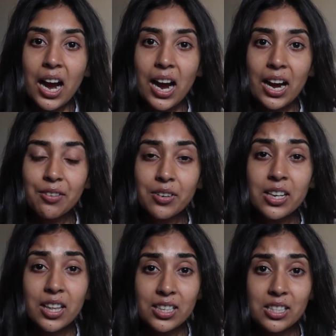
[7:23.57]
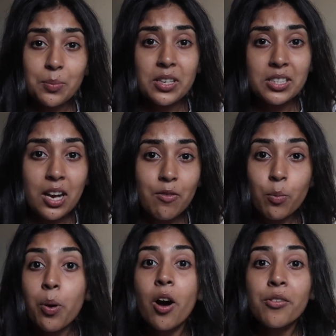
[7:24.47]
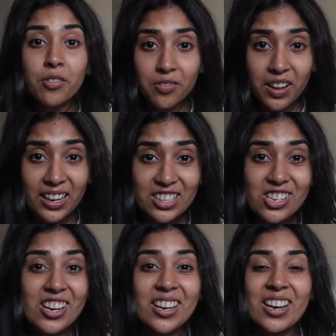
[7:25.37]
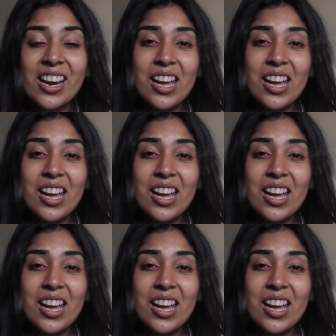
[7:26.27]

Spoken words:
I realized to myself upon reflection